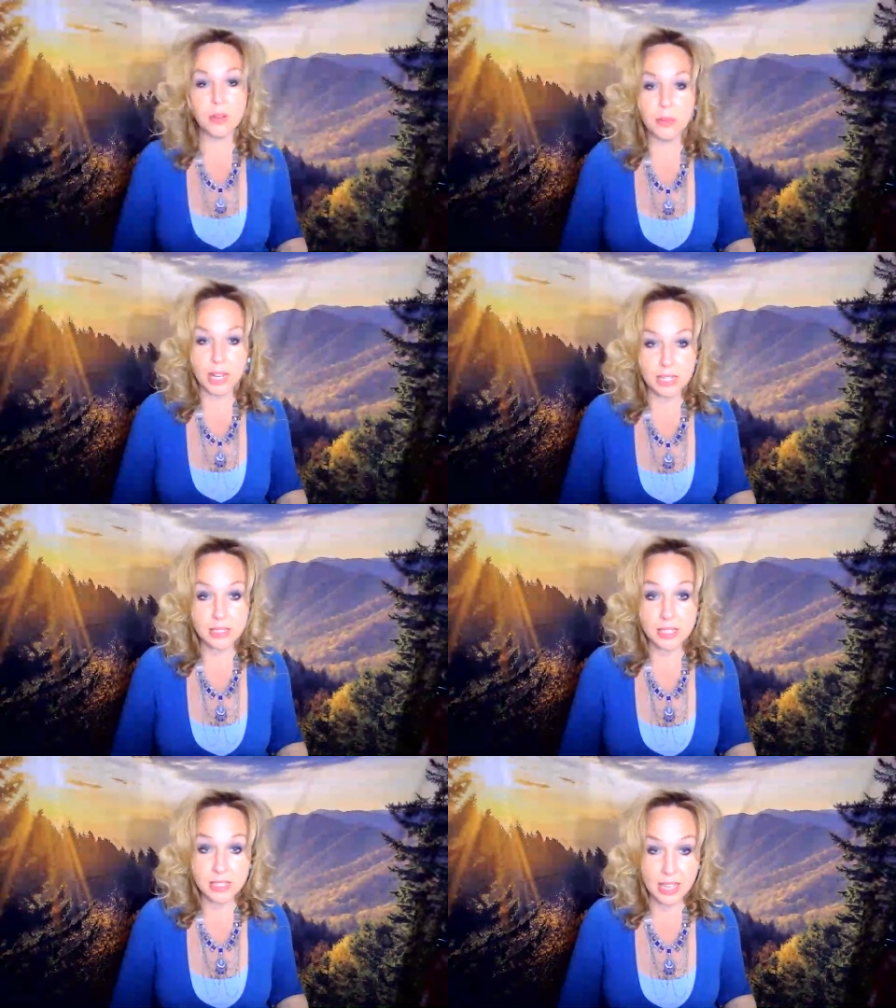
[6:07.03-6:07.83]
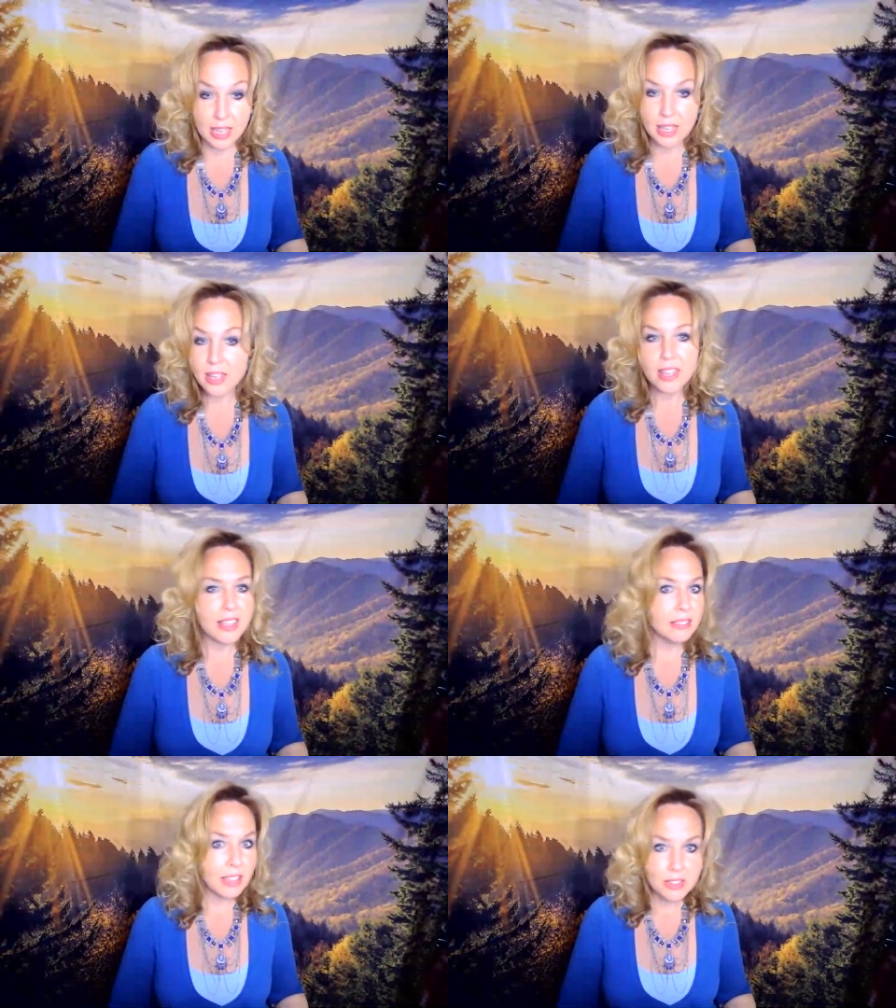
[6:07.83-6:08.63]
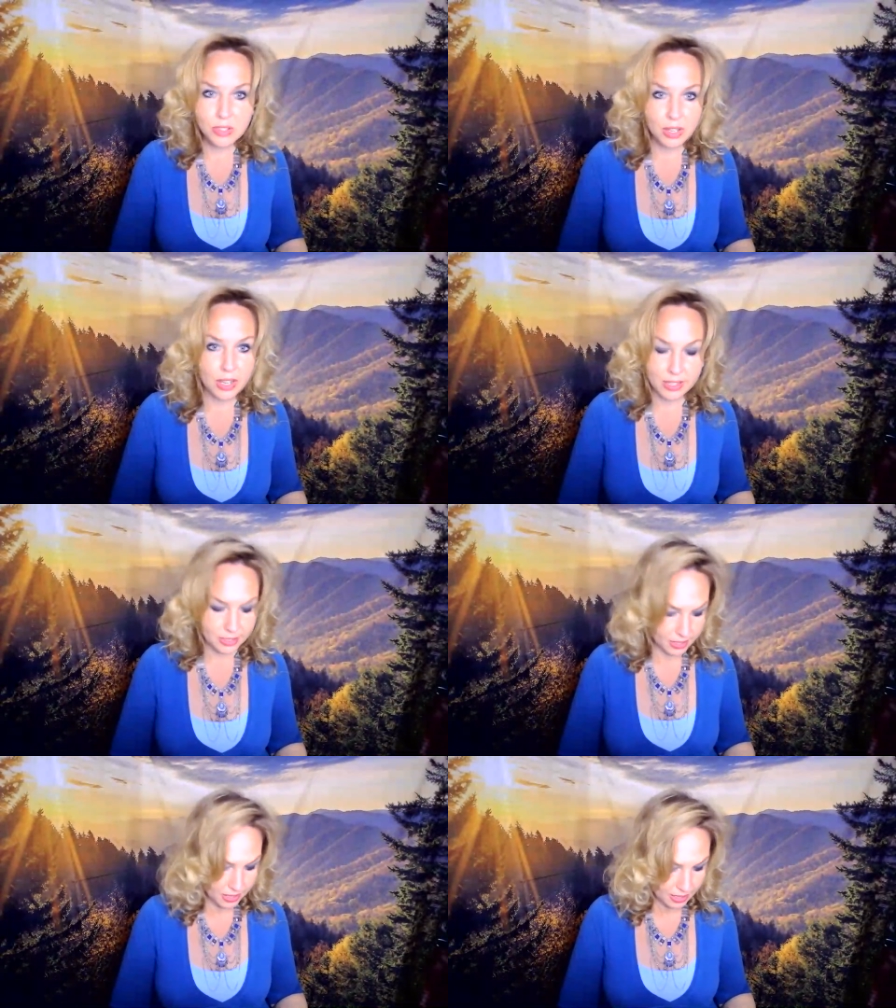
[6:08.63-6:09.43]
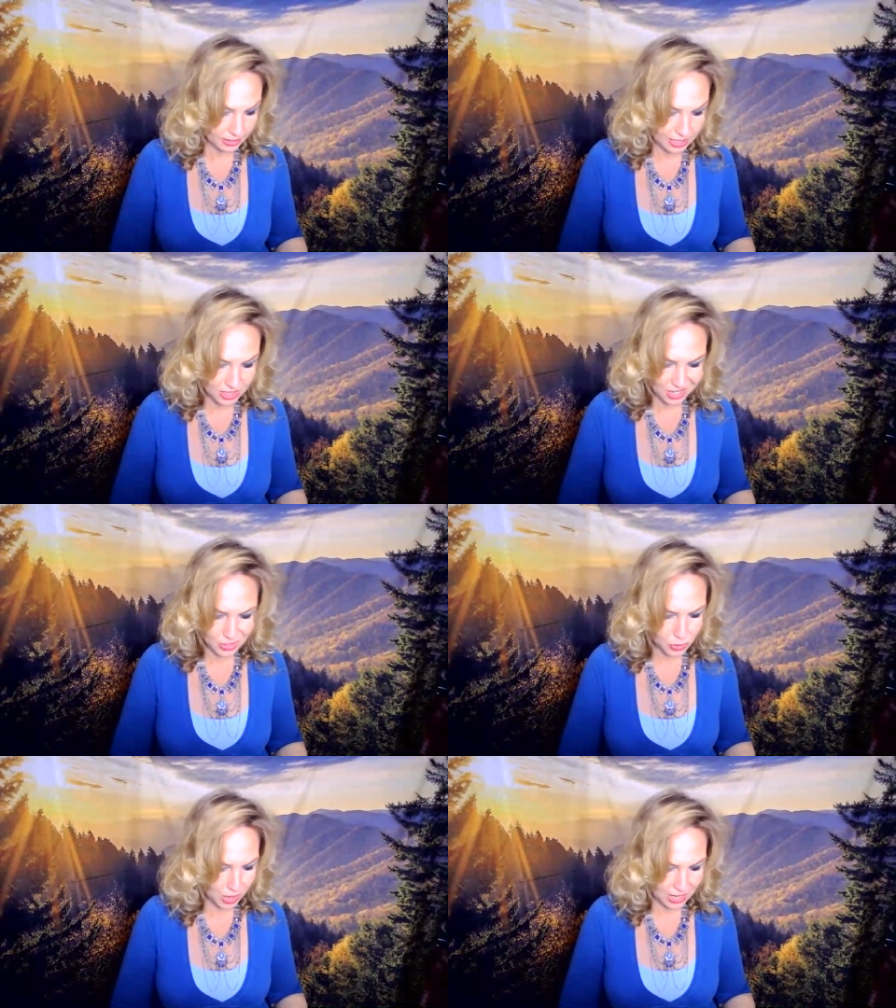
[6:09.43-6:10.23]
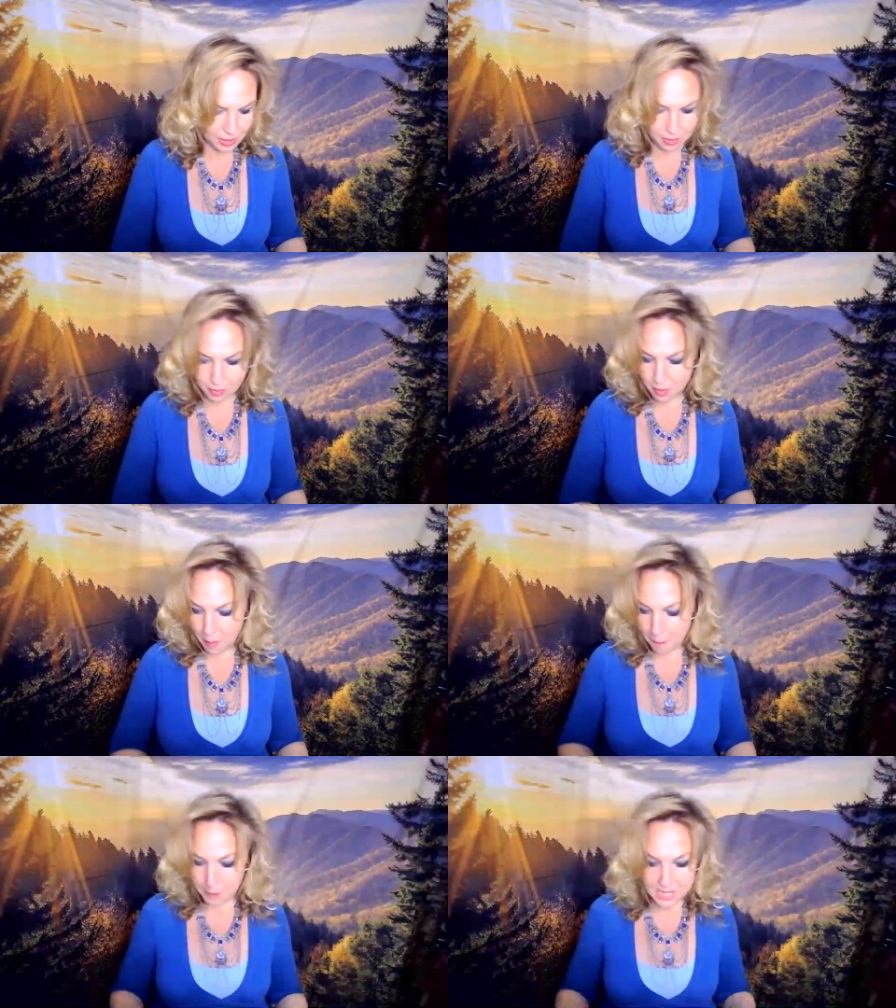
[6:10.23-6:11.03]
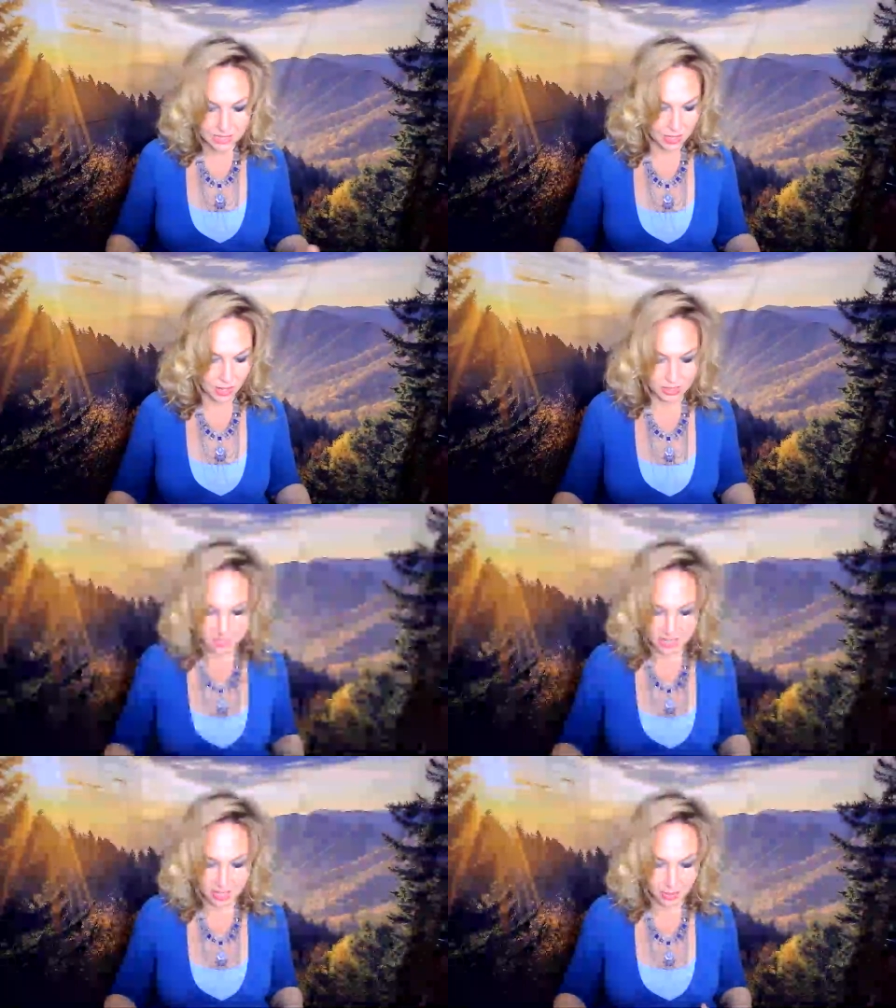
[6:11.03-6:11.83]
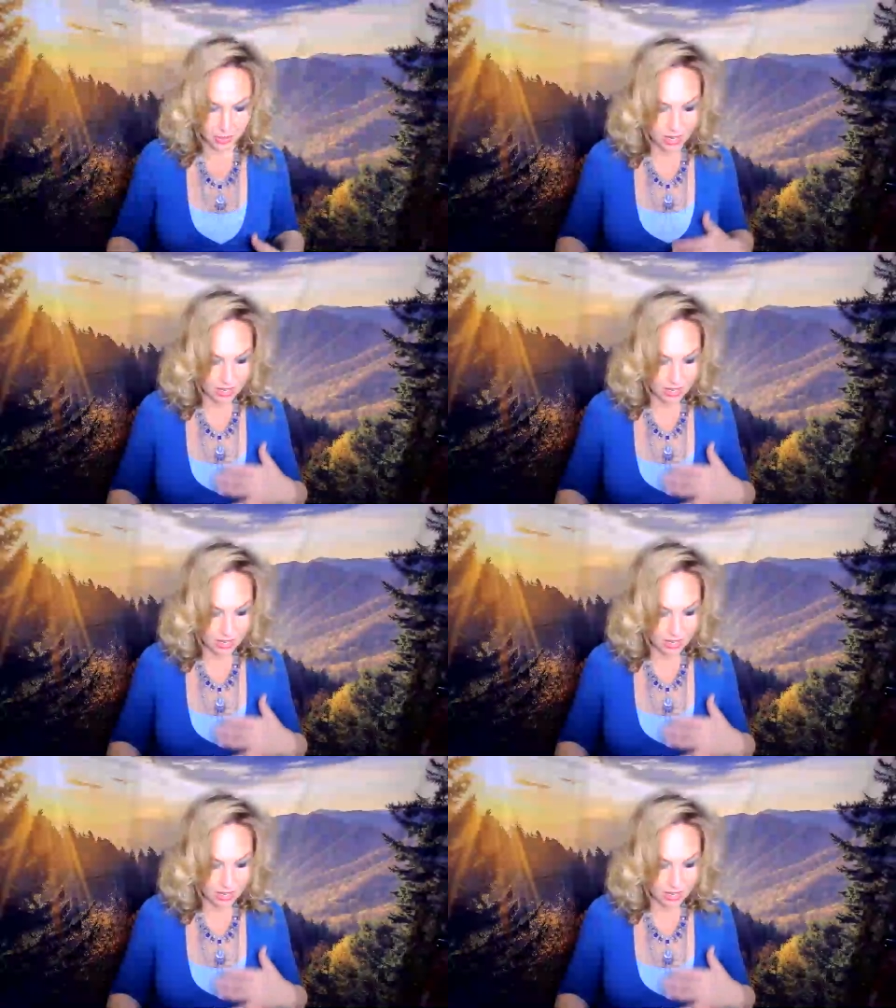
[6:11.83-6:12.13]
you're right. Today, let's not let's not try to piece it all together.